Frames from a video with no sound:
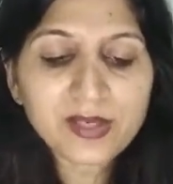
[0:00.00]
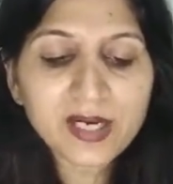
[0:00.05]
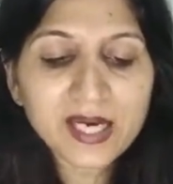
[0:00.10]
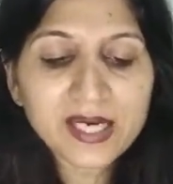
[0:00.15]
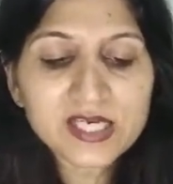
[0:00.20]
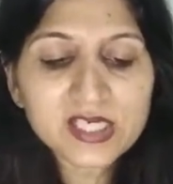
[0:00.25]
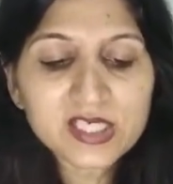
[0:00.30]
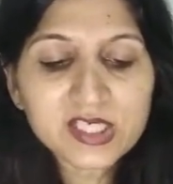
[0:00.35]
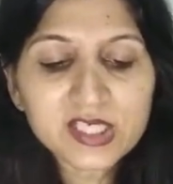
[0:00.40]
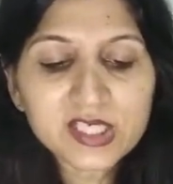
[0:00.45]

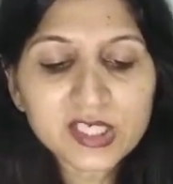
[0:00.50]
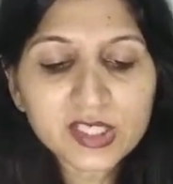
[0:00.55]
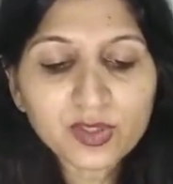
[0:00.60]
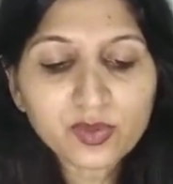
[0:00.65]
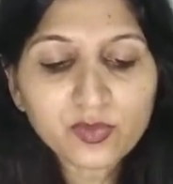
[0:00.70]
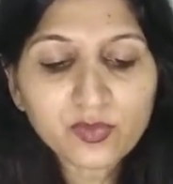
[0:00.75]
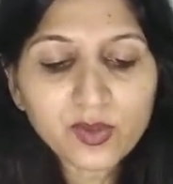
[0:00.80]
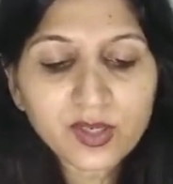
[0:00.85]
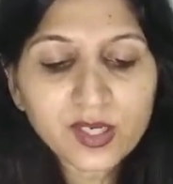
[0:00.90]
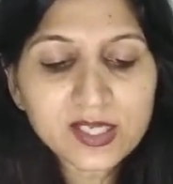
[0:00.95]
Write
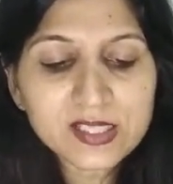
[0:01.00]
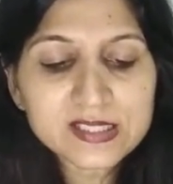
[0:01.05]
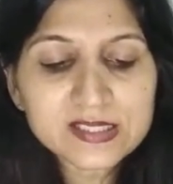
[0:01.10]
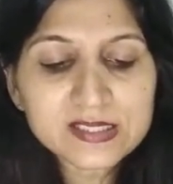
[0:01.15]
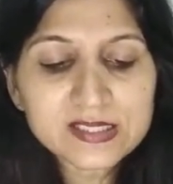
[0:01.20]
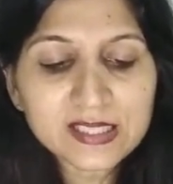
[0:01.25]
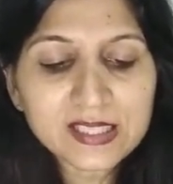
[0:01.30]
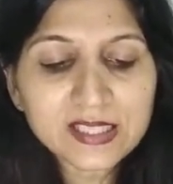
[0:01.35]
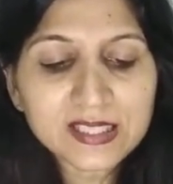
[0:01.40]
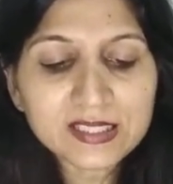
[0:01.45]
new
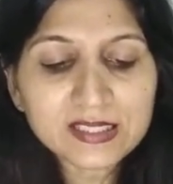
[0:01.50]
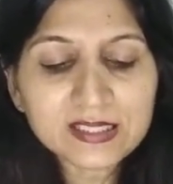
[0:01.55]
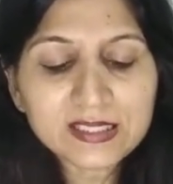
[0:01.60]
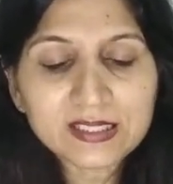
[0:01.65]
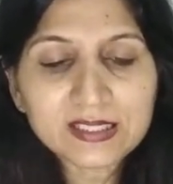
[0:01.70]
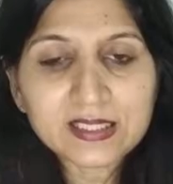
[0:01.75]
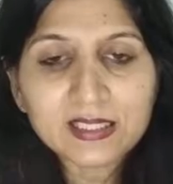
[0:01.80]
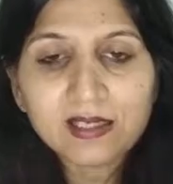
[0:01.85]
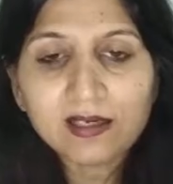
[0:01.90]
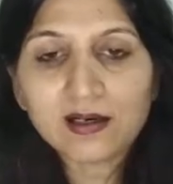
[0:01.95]
words
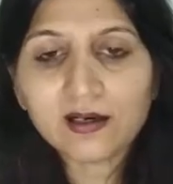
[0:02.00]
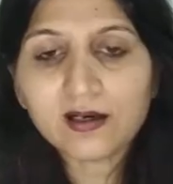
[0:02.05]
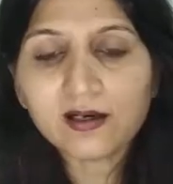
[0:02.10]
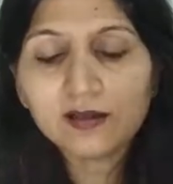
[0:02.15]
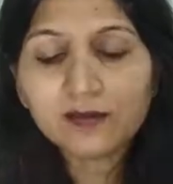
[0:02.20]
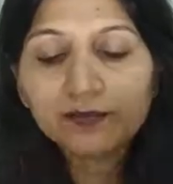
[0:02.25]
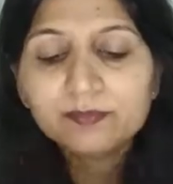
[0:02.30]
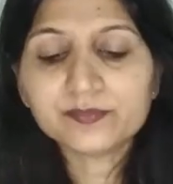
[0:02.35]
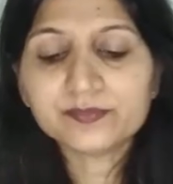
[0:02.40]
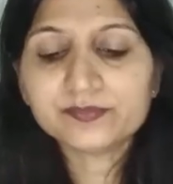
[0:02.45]
in the
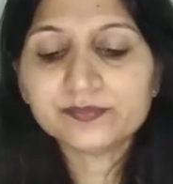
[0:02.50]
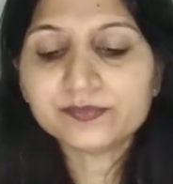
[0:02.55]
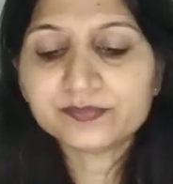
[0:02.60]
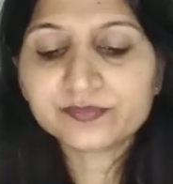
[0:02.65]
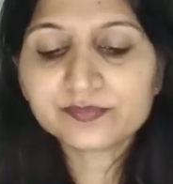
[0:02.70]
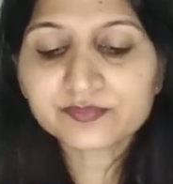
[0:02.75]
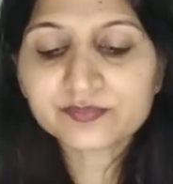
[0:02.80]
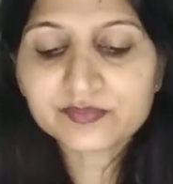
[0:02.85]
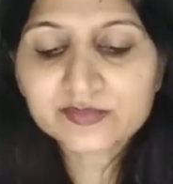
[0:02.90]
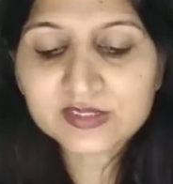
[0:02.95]

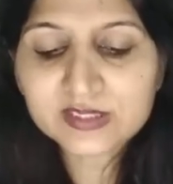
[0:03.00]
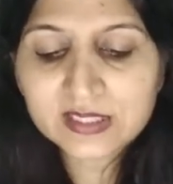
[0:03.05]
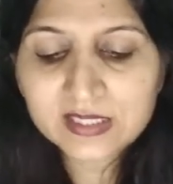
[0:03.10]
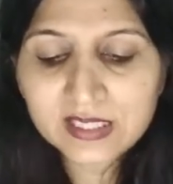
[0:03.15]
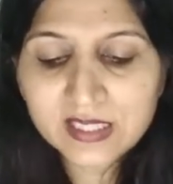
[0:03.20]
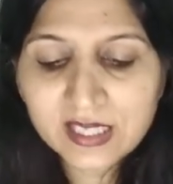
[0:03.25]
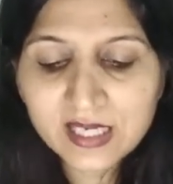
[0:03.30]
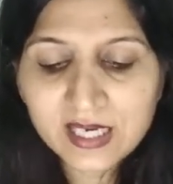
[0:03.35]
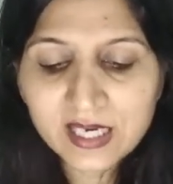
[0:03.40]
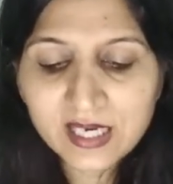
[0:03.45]

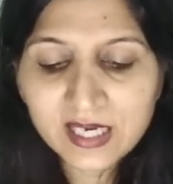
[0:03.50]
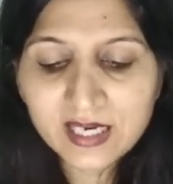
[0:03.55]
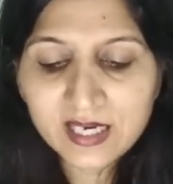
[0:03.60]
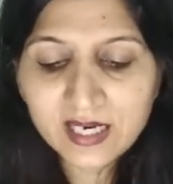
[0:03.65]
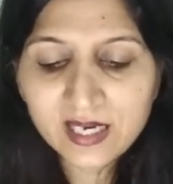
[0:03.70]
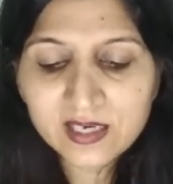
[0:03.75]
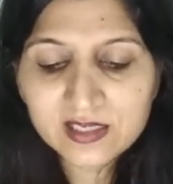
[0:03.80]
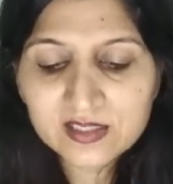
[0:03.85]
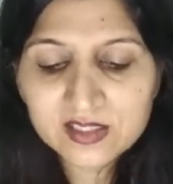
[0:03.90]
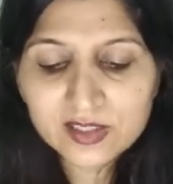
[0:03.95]

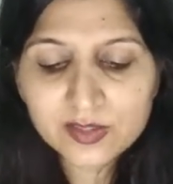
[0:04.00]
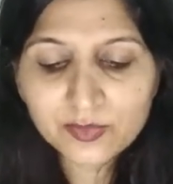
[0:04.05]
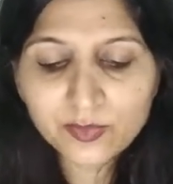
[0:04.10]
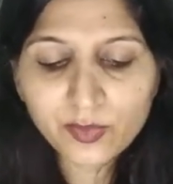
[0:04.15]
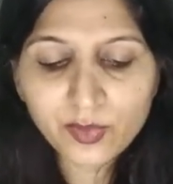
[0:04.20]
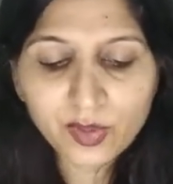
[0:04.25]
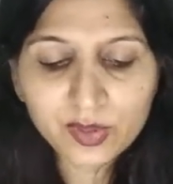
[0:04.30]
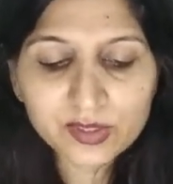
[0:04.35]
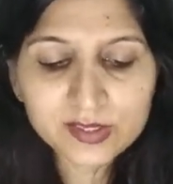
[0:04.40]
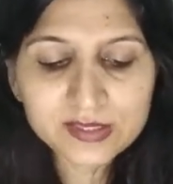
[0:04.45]
last
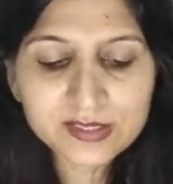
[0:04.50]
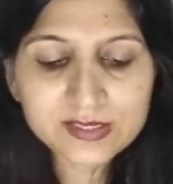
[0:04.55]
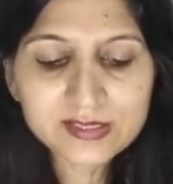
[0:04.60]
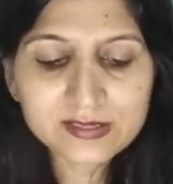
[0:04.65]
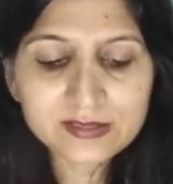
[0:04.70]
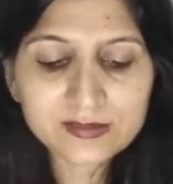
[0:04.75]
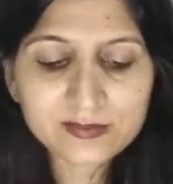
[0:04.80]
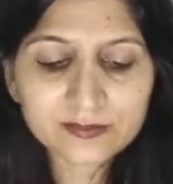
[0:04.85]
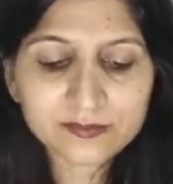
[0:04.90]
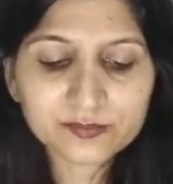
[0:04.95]
box.